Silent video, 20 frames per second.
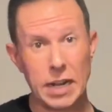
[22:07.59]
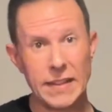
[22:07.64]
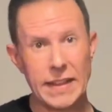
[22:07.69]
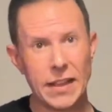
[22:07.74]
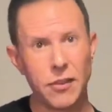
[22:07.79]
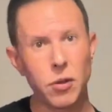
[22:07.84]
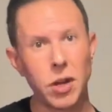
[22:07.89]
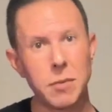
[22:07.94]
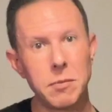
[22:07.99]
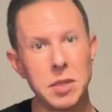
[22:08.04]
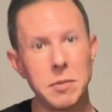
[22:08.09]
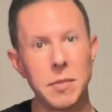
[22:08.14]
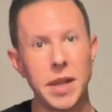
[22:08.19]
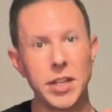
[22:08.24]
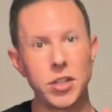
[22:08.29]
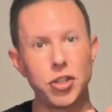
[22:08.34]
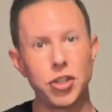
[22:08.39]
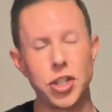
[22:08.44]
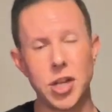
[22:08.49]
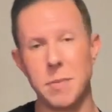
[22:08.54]
That's what I mean by
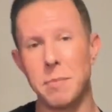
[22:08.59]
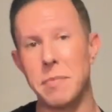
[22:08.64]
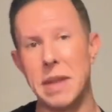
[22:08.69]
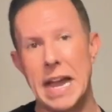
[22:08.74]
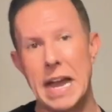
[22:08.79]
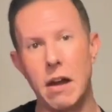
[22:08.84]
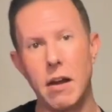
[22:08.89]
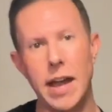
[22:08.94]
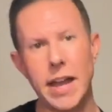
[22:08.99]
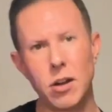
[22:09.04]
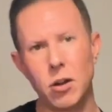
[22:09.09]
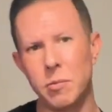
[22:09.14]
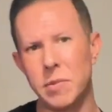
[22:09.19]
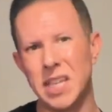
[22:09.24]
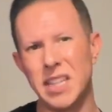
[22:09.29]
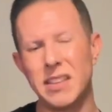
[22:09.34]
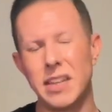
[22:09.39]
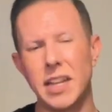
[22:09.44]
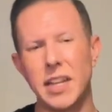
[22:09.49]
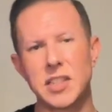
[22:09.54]
jump out. I don't
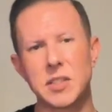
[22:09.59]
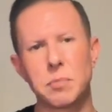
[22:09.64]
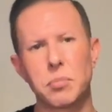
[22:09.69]
mean that it's